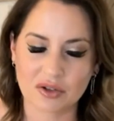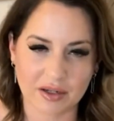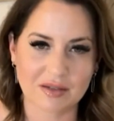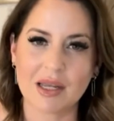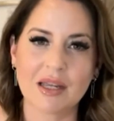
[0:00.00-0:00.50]

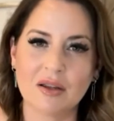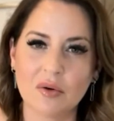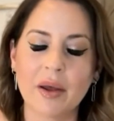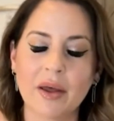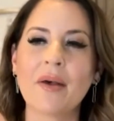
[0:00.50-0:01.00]
trust me
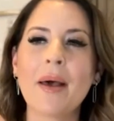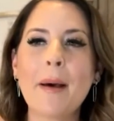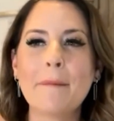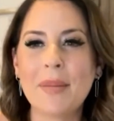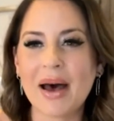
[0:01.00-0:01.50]
you will
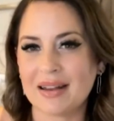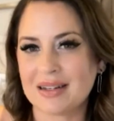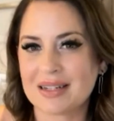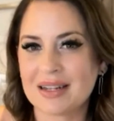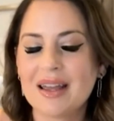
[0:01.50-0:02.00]

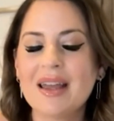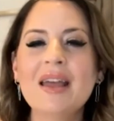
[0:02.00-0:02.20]
but